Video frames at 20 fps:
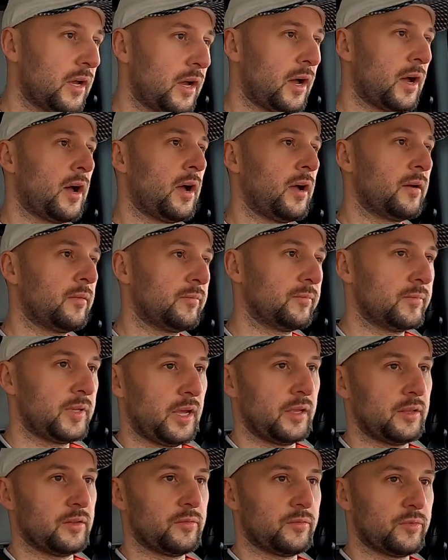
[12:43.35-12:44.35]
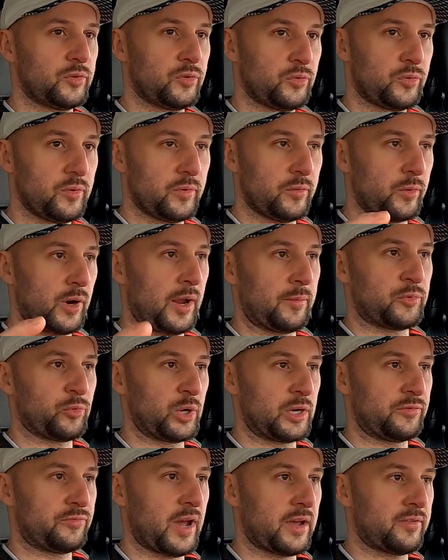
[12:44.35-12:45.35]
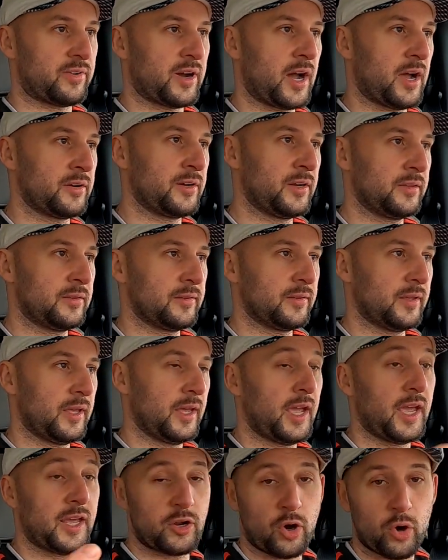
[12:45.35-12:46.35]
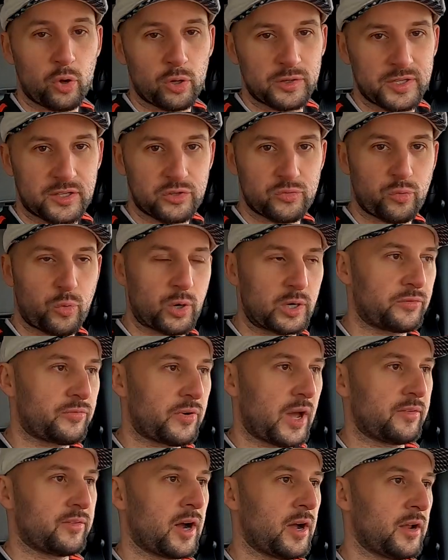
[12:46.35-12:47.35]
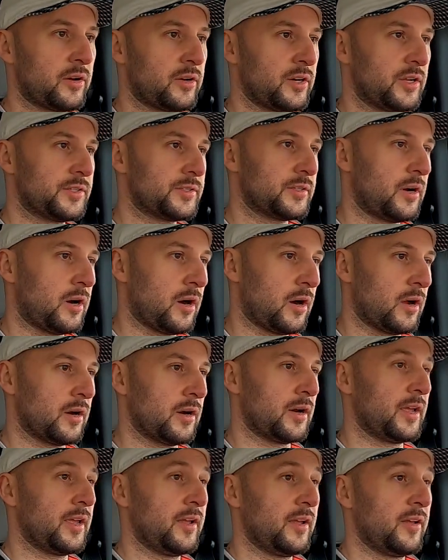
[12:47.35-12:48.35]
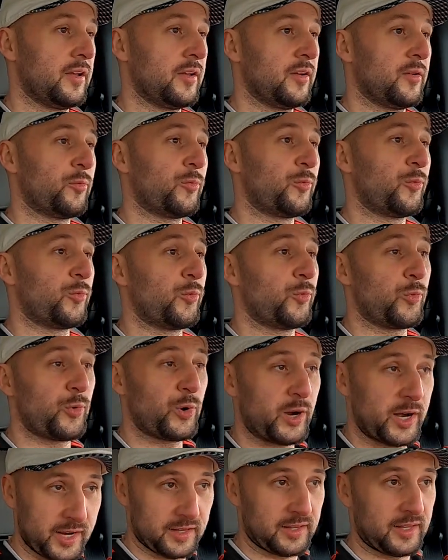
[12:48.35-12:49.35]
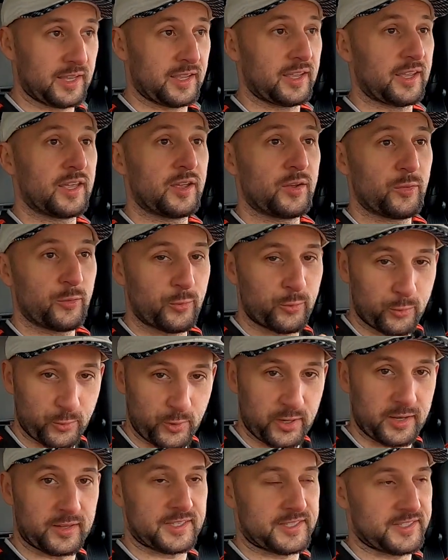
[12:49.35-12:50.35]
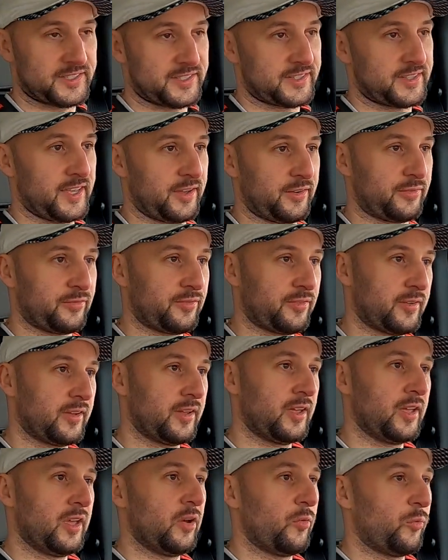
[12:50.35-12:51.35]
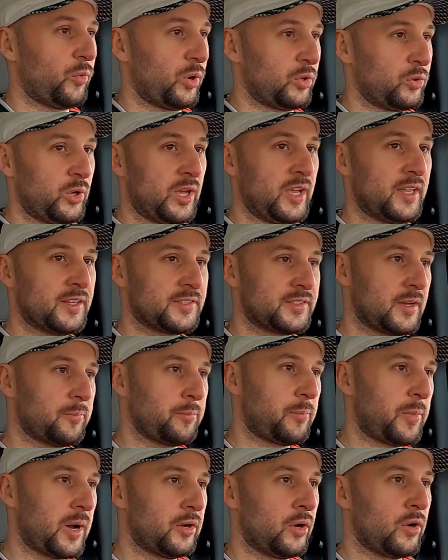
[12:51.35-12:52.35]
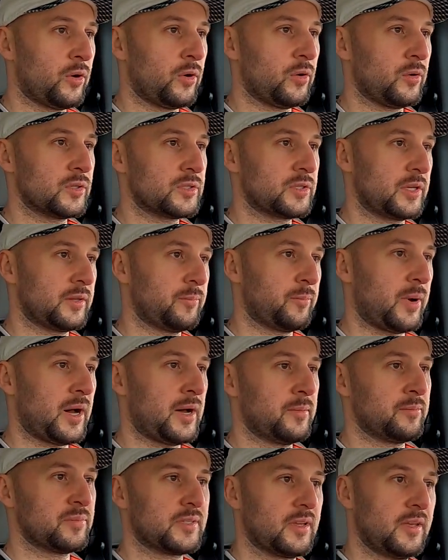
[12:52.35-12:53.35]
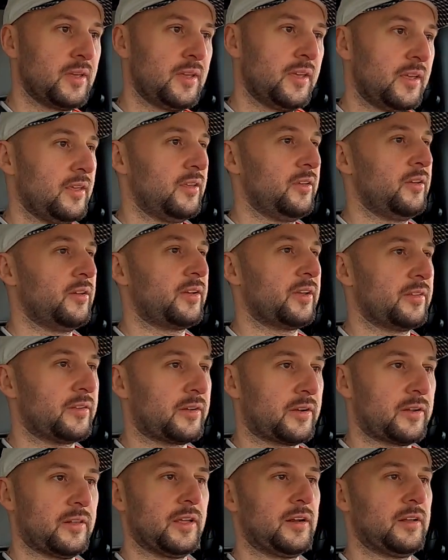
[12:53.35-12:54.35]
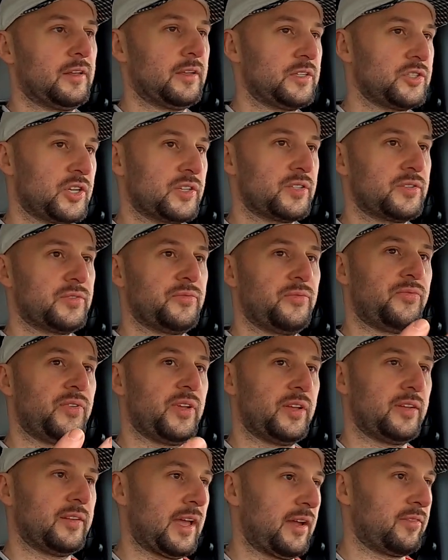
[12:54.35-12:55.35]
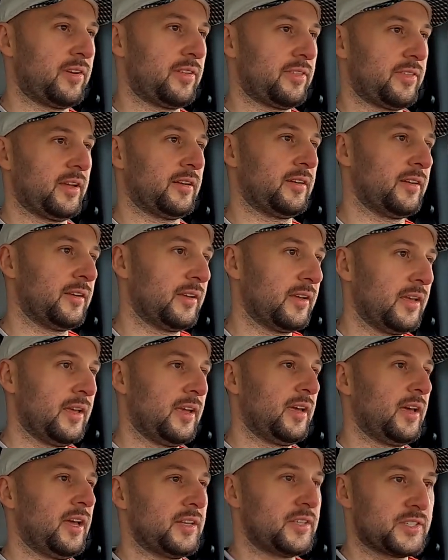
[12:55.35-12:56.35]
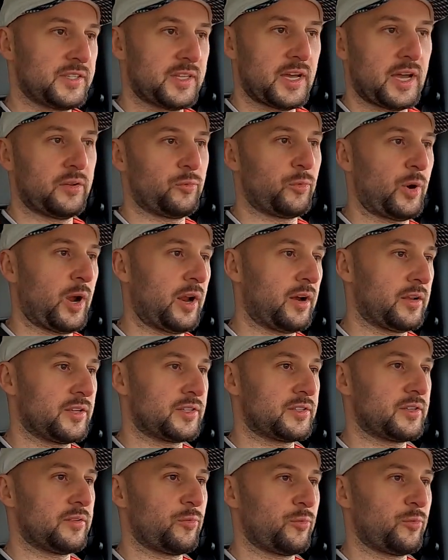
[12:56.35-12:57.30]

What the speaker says: the Ram 2500 and all the 2500s are really stiff. When you hit some potholes and bumps, you could clearly just feel everything. It's not very